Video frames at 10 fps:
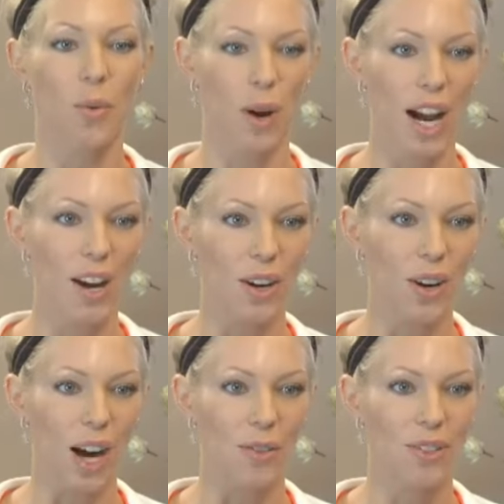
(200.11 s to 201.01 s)

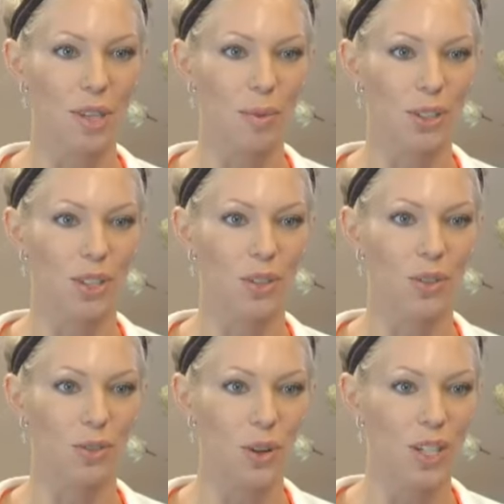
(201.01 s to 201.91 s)
wow, I was able to
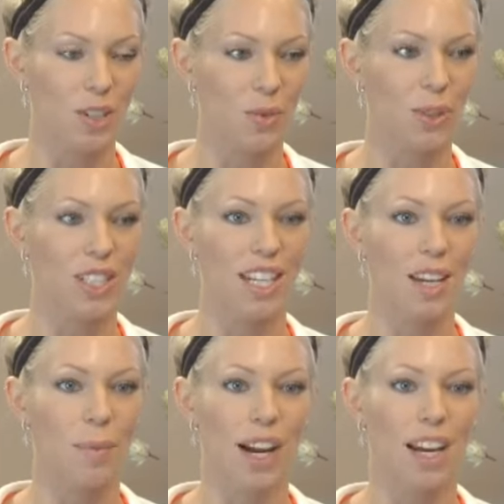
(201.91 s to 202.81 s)
focus and really take
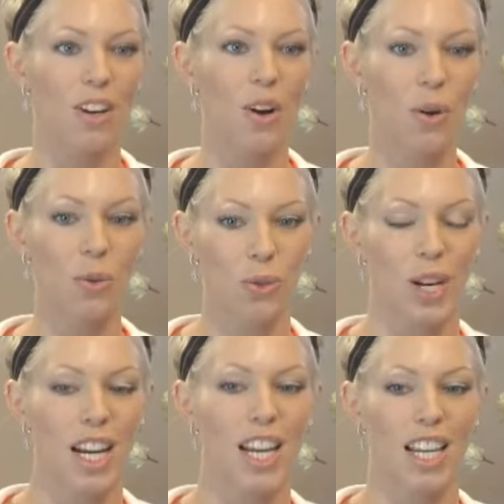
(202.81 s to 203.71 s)
my whole
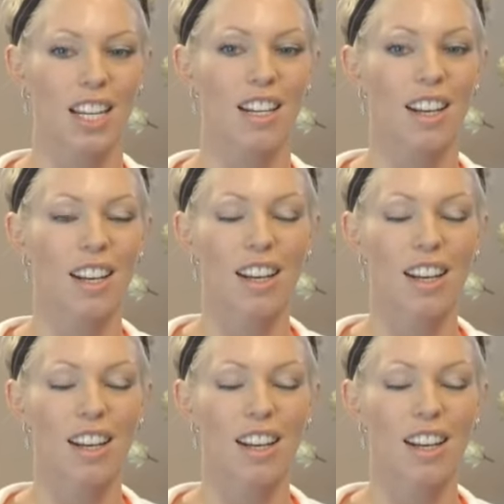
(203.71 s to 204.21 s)
training and